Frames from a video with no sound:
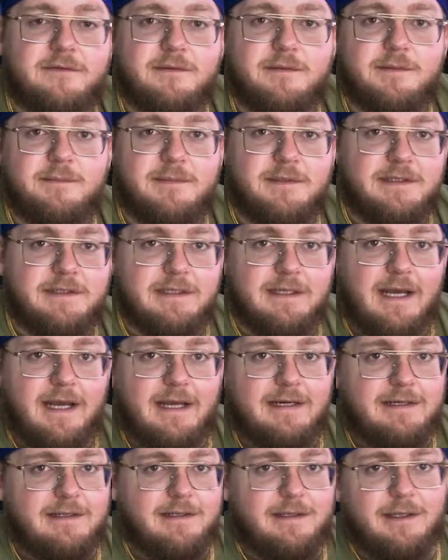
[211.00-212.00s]
you had been
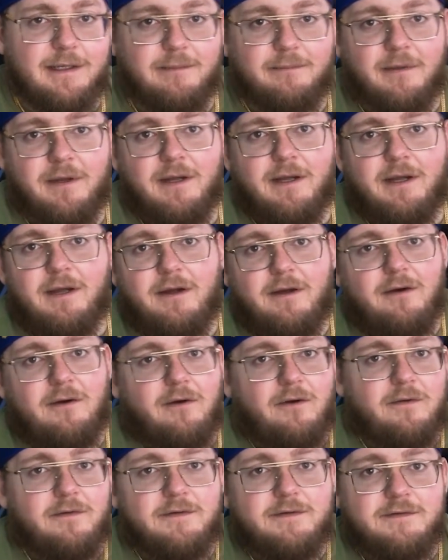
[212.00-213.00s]
denied a claim
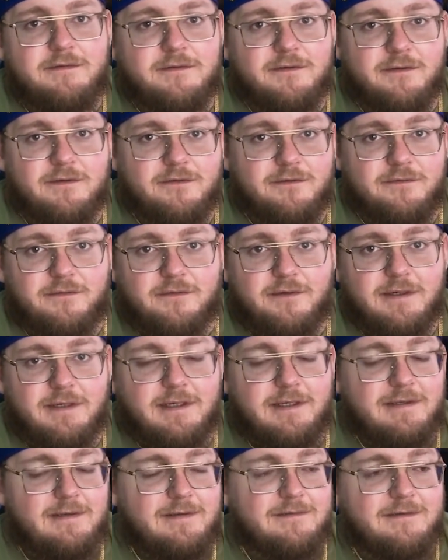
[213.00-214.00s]
all these years for
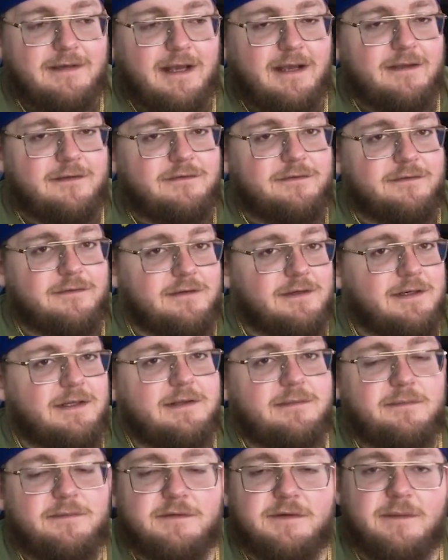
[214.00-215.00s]
any of these cancers or any of
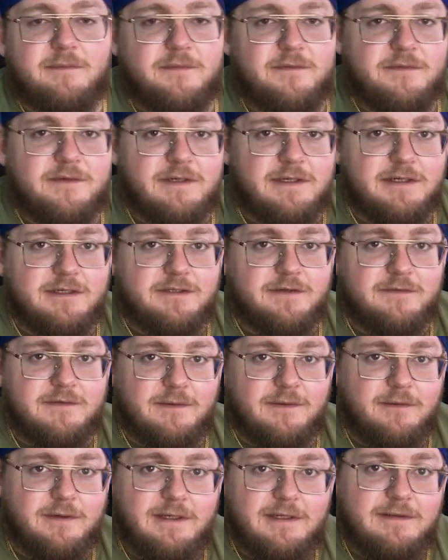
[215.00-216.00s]
the presumptive conditions
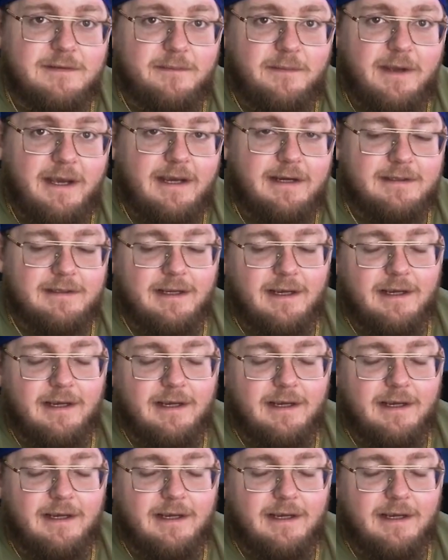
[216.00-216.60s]
that were in the PACT